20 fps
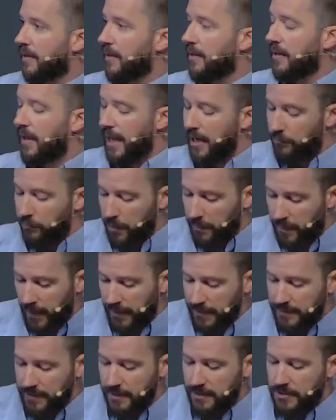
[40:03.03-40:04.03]
a
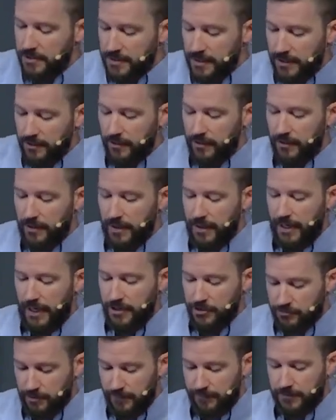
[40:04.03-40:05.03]
repentant sinner
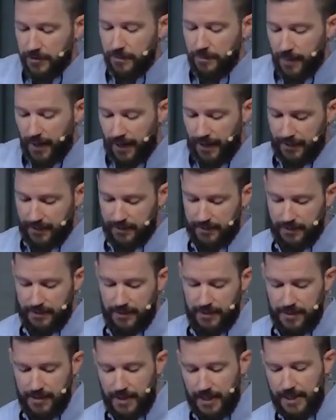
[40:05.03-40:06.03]
and drifter back.
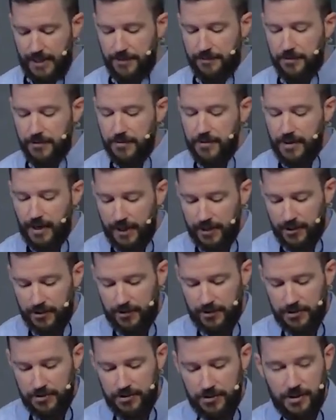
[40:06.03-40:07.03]
And if you're not a
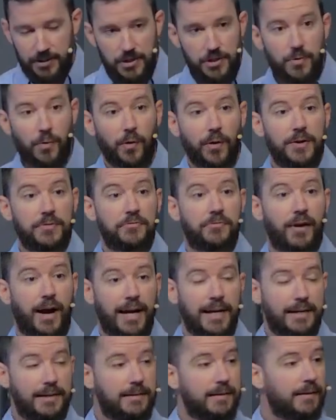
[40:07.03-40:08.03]
Christian, you are
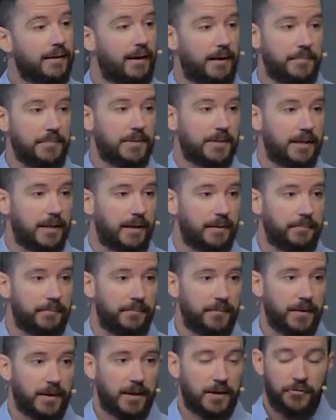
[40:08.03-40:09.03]
invited to come to Him
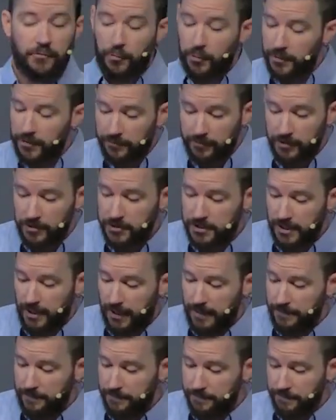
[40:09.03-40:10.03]
for the first
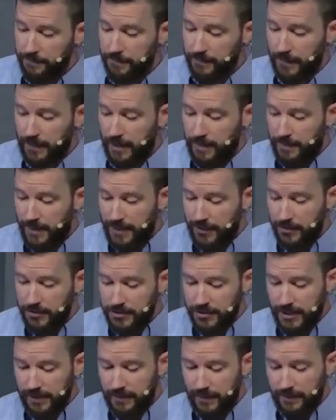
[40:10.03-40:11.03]
time. Peter
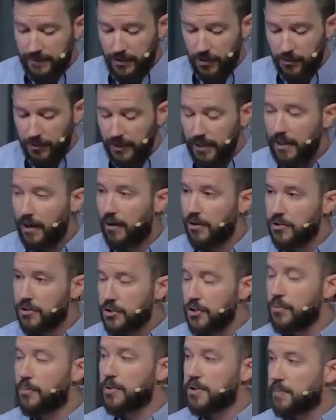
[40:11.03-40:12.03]
said that there really are
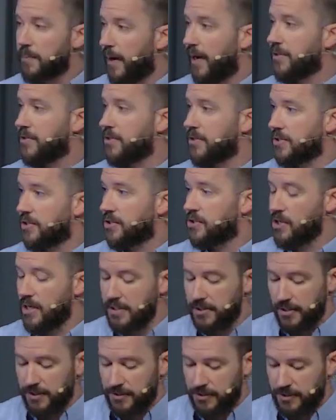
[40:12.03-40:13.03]
two responses to
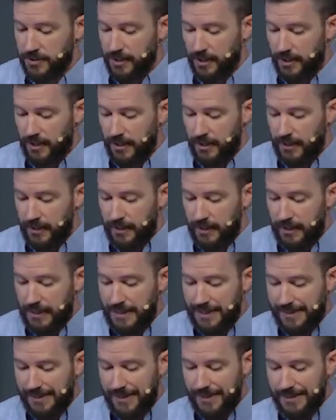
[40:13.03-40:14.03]
Jesus.
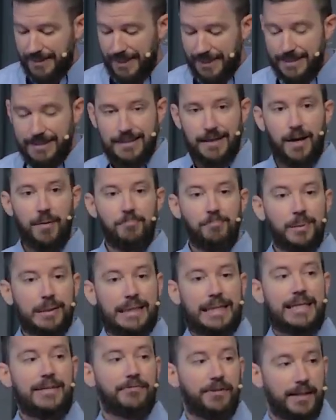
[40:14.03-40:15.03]
He says that some
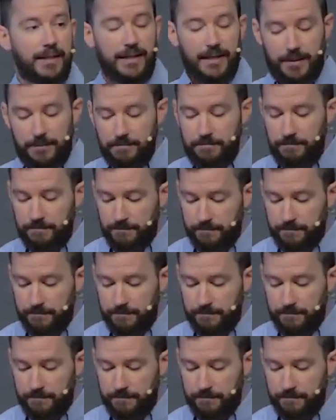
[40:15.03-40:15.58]
believe in him